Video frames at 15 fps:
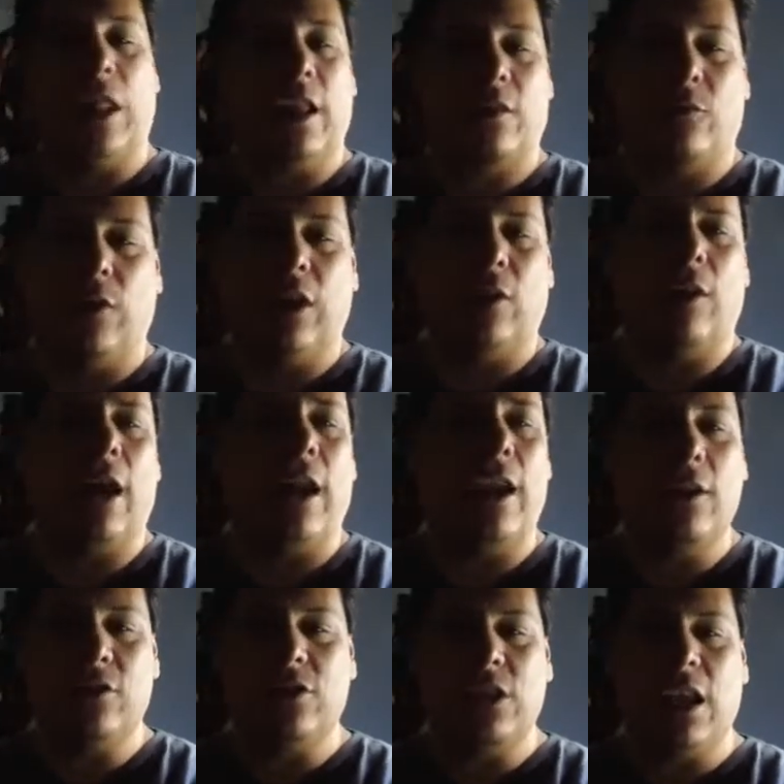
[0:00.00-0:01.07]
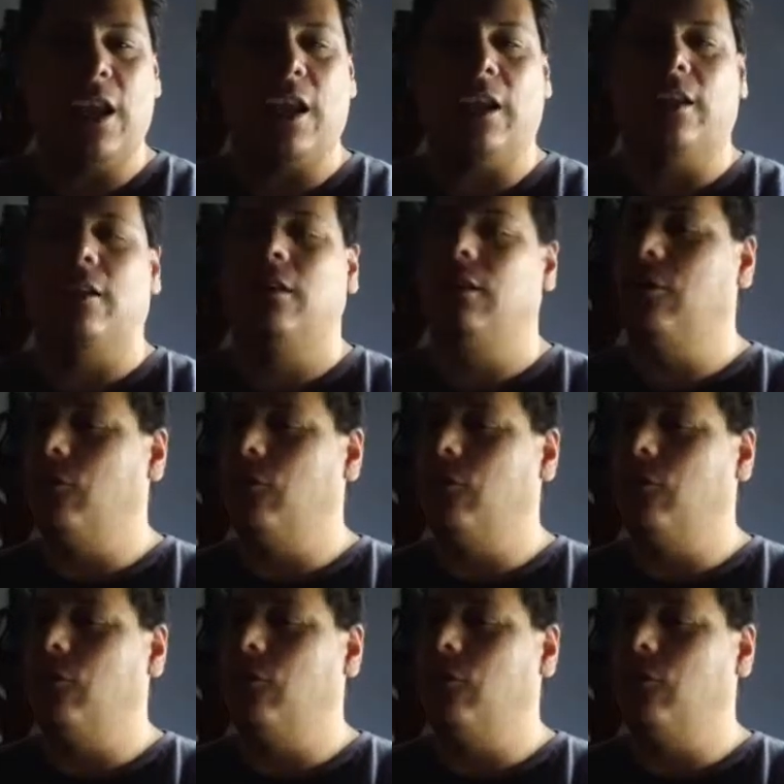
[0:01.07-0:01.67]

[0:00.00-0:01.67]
my last video. I understand.